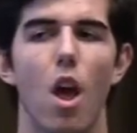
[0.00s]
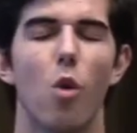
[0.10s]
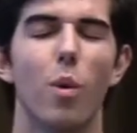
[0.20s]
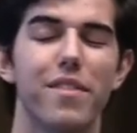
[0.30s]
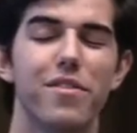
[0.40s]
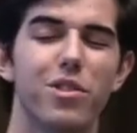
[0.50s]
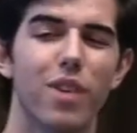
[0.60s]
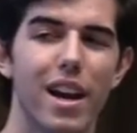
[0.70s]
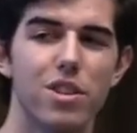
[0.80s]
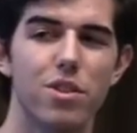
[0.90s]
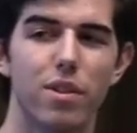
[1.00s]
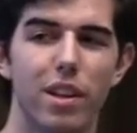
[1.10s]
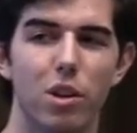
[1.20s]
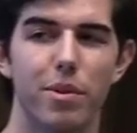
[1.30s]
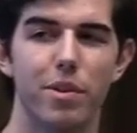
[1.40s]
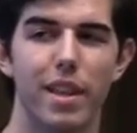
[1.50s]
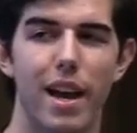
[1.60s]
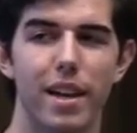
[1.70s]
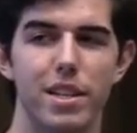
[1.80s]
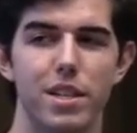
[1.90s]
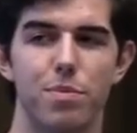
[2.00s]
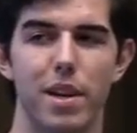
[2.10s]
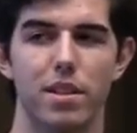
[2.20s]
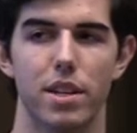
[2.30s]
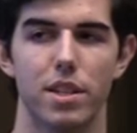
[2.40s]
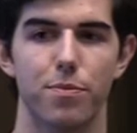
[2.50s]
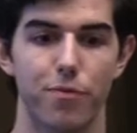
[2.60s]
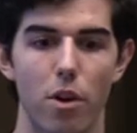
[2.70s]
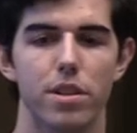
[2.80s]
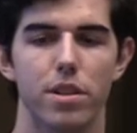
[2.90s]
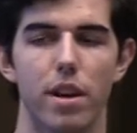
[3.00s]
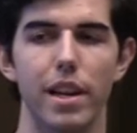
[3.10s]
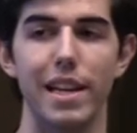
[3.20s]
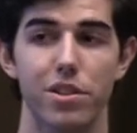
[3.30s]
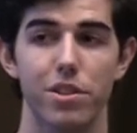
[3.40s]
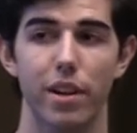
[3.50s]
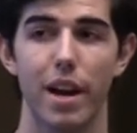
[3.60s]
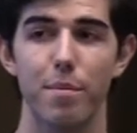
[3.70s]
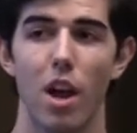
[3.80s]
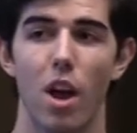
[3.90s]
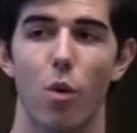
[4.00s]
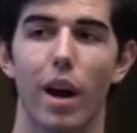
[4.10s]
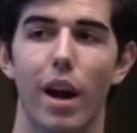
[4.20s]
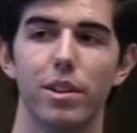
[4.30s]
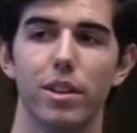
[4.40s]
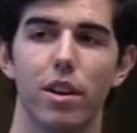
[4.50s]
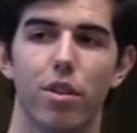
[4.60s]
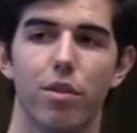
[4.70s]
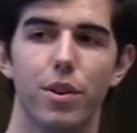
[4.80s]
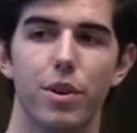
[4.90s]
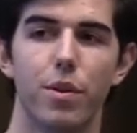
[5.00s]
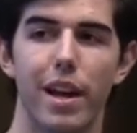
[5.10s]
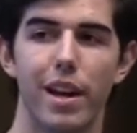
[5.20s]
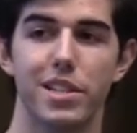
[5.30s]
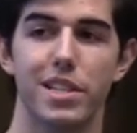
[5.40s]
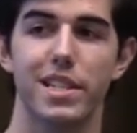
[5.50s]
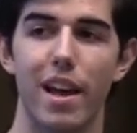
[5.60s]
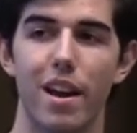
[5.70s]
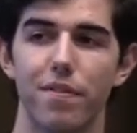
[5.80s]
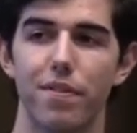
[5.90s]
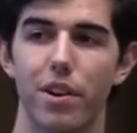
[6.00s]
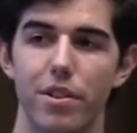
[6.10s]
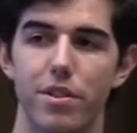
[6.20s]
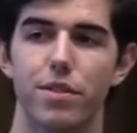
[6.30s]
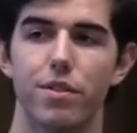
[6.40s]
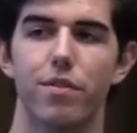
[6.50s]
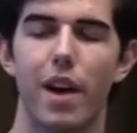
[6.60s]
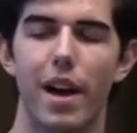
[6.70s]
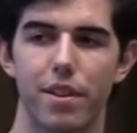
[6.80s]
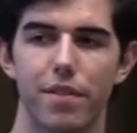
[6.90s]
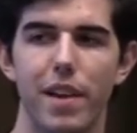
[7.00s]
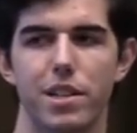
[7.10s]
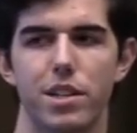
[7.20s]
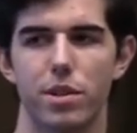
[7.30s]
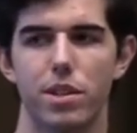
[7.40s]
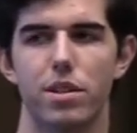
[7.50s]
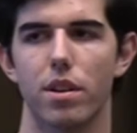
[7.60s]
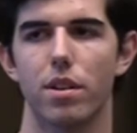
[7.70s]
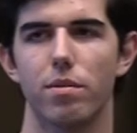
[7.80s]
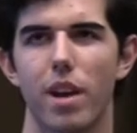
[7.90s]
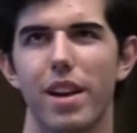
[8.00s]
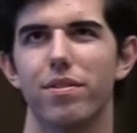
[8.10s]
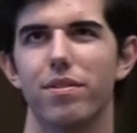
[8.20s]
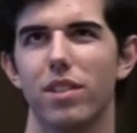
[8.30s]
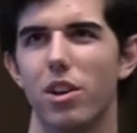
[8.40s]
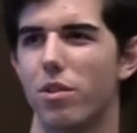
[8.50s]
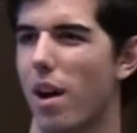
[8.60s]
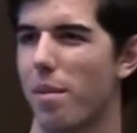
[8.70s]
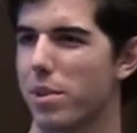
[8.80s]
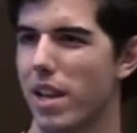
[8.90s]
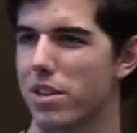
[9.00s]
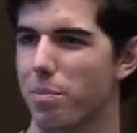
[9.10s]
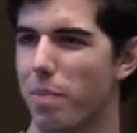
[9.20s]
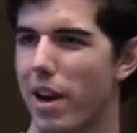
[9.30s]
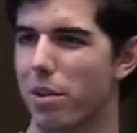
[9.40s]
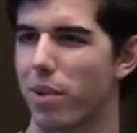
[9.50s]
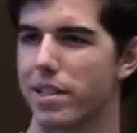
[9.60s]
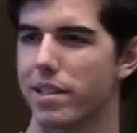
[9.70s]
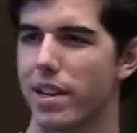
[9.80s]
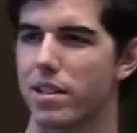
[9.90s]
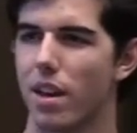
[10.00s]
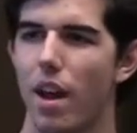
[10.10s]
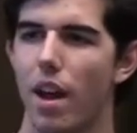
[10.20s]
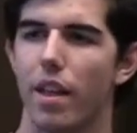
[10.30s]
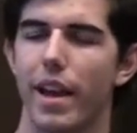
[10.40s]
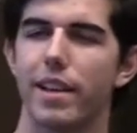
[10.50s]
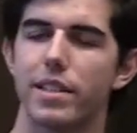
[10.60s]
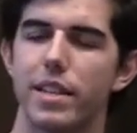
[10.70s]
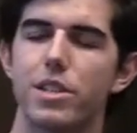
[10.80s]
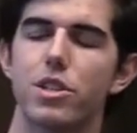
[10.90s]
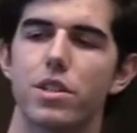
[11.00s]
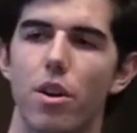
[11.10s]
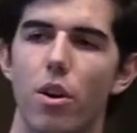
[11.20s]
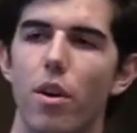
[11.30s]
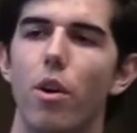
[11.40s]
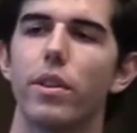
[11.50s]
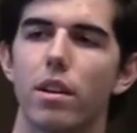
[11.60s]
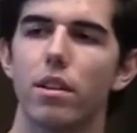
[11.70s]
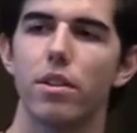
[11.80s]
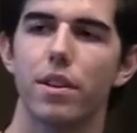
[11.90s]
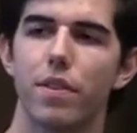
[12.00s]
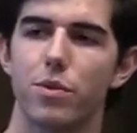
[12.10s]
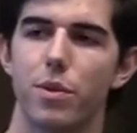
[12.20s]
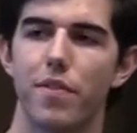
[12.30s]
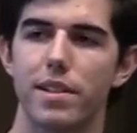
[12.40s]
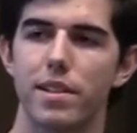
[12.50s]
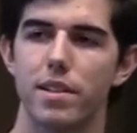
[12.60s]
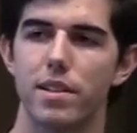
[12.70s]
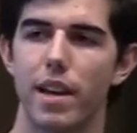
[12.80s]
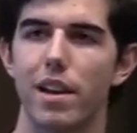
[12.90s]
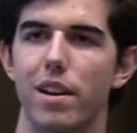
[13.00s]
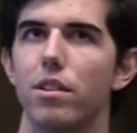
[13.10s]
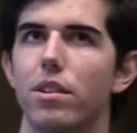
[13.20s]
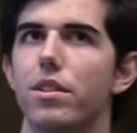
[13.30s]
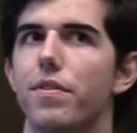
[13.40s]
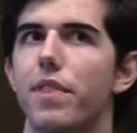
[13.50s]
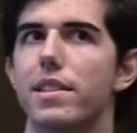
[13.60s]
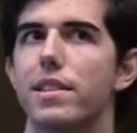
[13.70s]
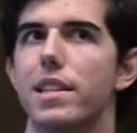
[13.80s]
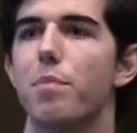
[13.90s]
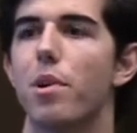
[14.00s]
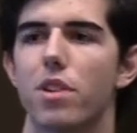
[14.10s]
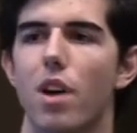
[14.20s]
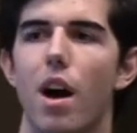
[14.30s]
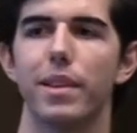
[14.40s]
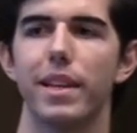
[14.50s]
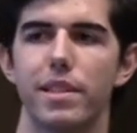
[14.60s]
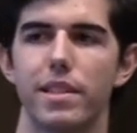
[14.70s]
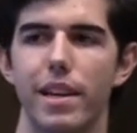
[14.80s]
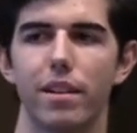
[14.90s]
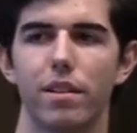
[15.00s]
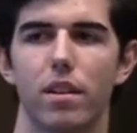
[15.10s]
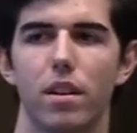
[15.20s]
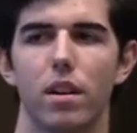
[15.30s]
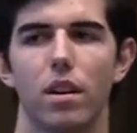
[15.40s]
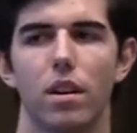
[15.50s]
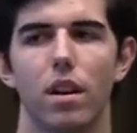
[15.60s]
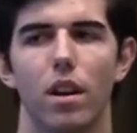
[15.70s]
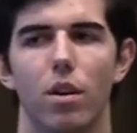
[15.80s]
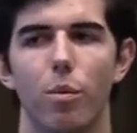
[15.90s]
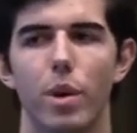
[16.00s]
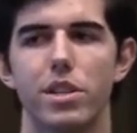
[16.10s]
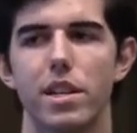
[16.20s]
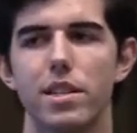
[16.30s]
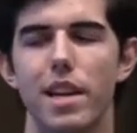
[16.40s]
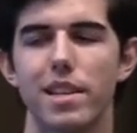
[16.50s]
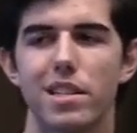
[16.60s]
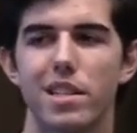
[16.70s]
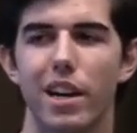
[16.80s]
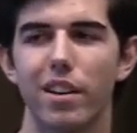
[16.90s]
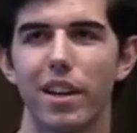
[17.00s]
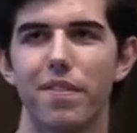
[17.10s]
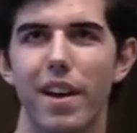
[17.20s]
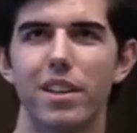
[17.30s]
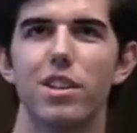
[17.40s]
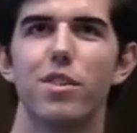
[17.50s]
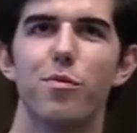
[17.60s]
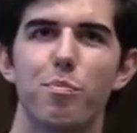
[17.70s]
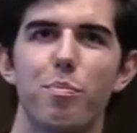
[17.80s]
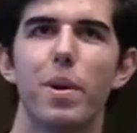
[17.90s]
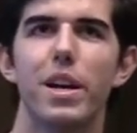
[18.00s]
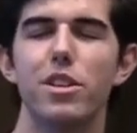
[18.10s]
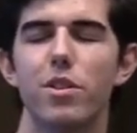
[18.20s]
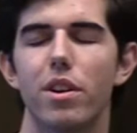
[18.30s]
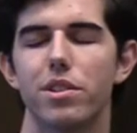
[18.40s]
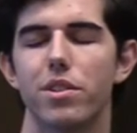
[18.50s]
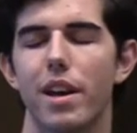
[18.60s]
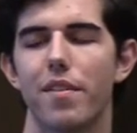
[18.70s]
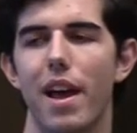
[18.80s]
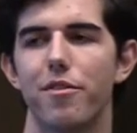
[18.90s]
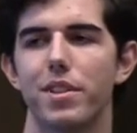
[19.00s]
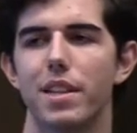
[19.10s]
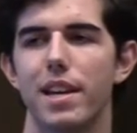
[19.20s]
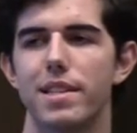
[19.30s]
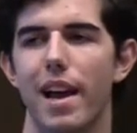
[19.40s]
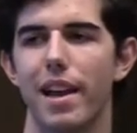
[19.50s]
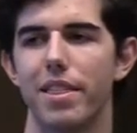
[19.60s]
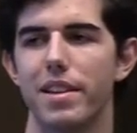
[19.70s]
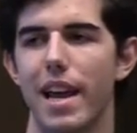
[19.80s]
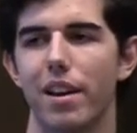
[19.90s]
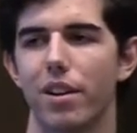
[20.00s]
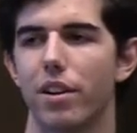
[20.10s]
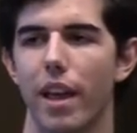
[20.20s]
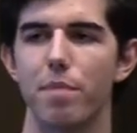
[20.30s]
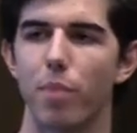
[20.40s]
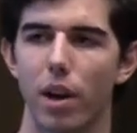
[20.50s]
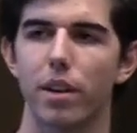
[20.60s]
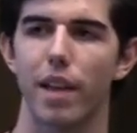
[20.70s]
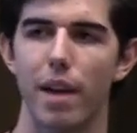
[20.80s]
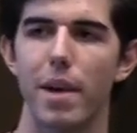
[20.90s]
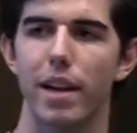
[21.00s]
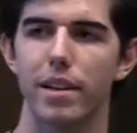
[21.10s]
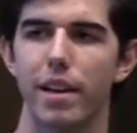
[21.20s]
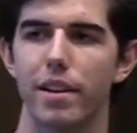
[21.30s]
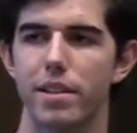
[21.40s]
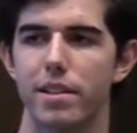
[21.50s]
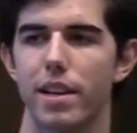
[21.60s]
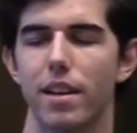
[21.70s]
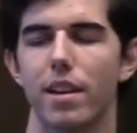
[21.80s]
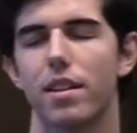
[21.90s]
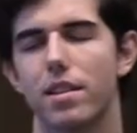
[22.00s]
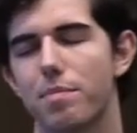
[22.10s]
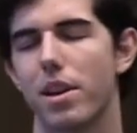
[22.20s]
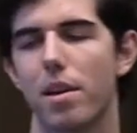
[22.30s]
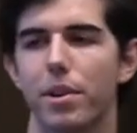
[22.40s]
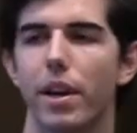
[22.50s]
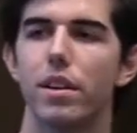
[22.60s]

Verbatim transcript: What I've tried to do a little bit with that is based, is focused on Instagram, where I would look through kind of a set of photos, find the faces, which is a kind of low computational power process. Like let's say just only include their photos with faces and include the face that's most commonly seen, which isn't necessarily effective, but you can also kind of emphasize that in the data or like mark that metadata to say, yeah, this might not be right.